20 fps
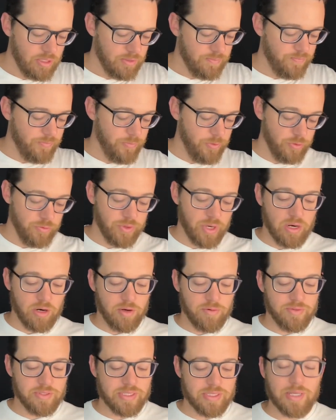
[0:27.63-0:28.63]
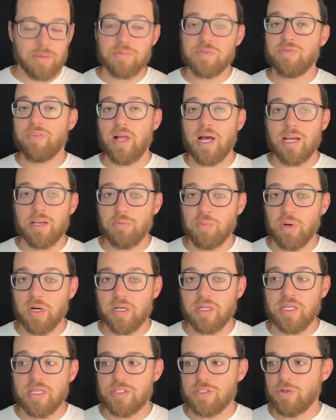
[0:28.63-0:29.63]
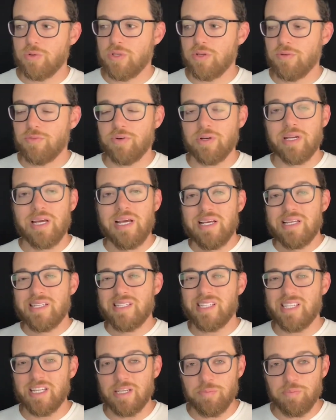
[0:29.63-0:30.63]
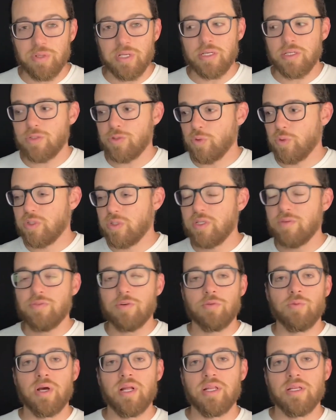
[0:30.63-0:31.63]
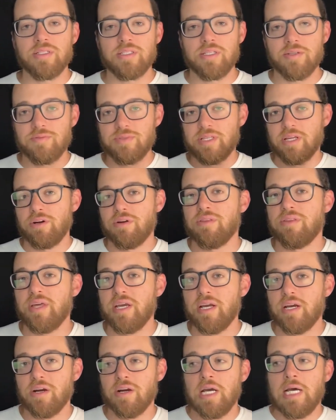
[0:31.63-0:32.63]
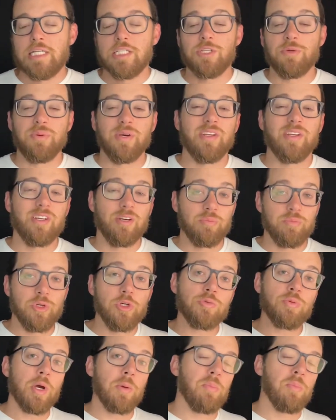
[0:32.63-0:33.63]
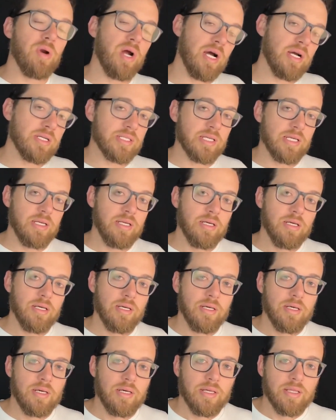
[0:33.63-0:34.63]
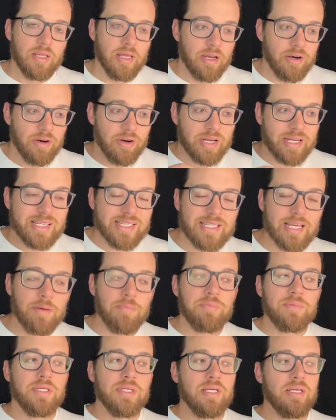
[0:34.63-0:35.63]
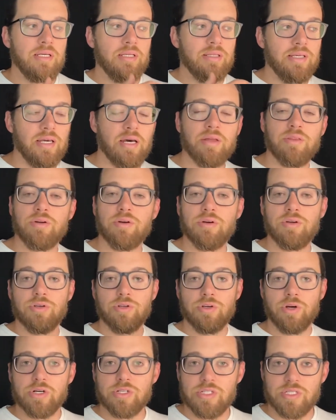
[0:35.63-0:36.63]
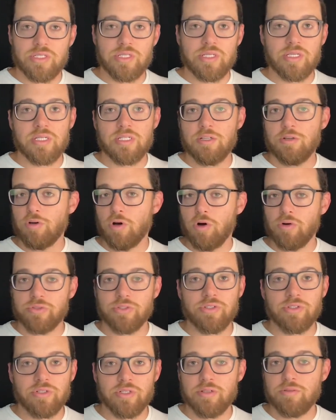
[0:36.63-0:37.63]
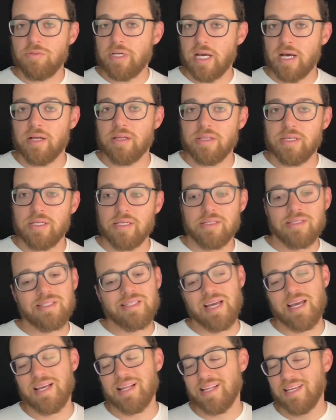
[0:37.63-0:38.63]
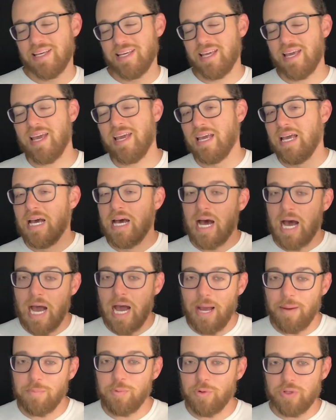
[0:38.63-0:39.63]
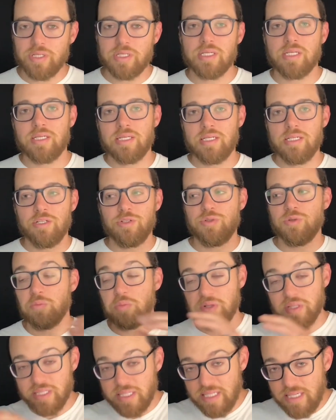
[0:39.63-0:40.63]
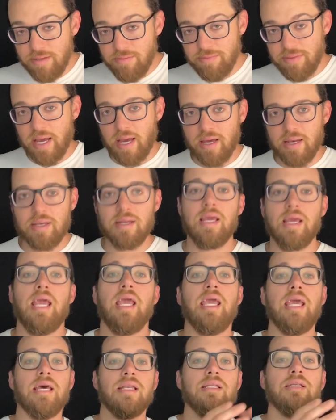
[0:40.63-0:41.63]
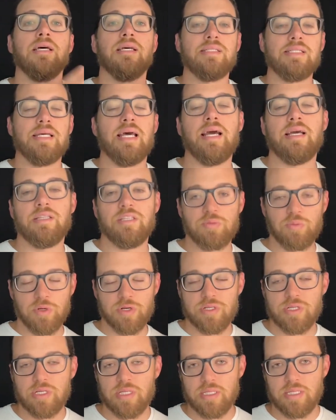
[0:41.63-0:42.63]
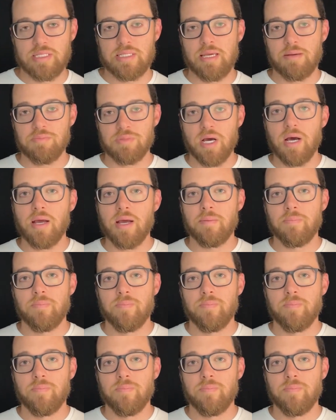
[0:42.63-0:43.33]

And you've got oftentimes flying monkeys, so different siblings or different relatives that are there to be able to abuse by proxy, that are accepting the other narcissistic alternate reality and saying, like, hey, I'm going to continue to believe that and attack this person at the same time.